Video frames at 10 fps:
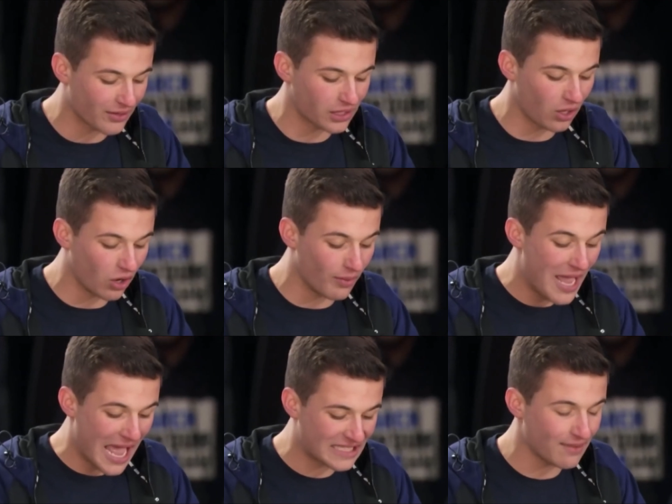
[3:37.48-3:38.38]
the globe
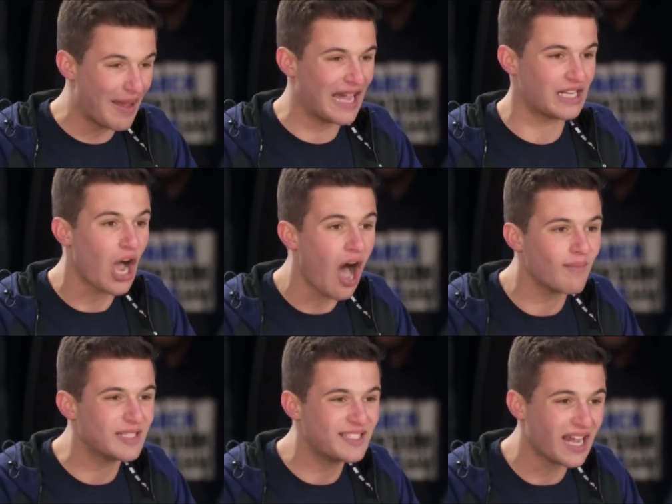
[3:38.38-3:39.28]
and demand
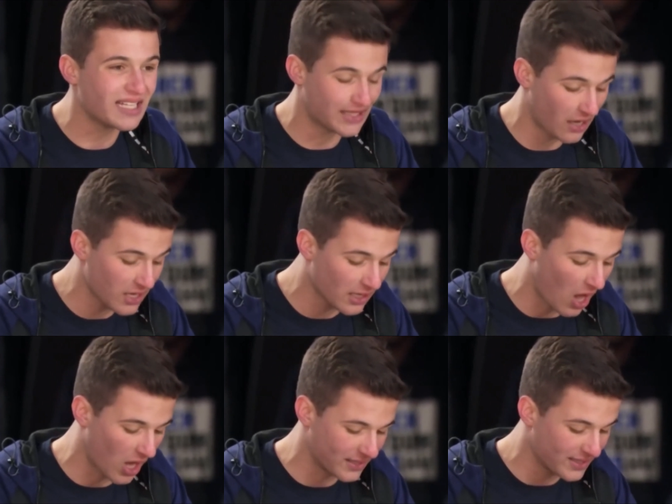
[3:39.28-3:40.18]
common sense gun
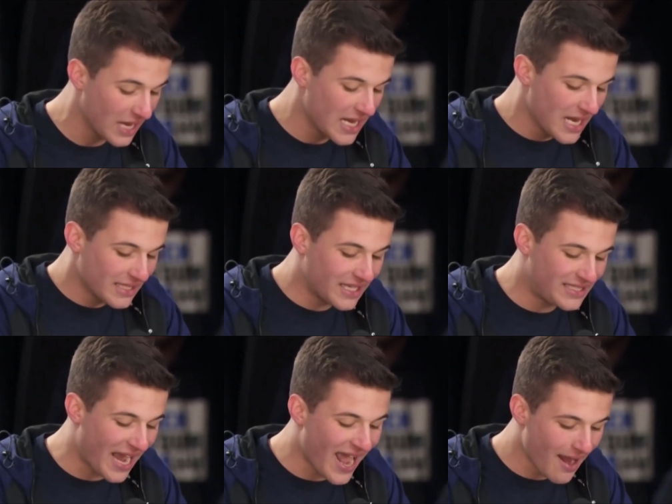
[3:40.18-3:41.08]
laws.
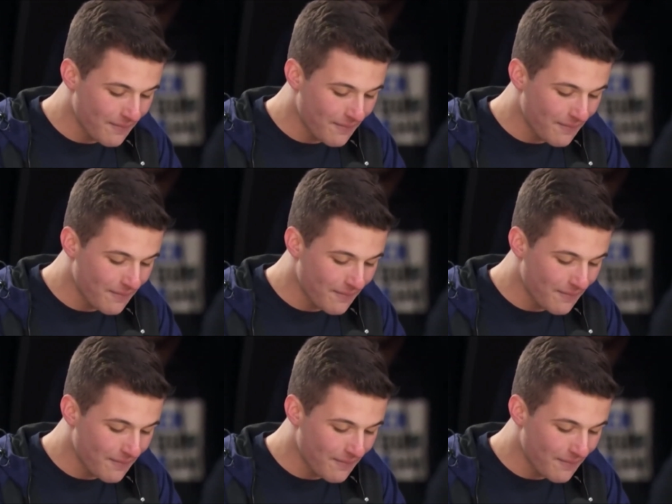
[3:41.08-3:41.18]
Today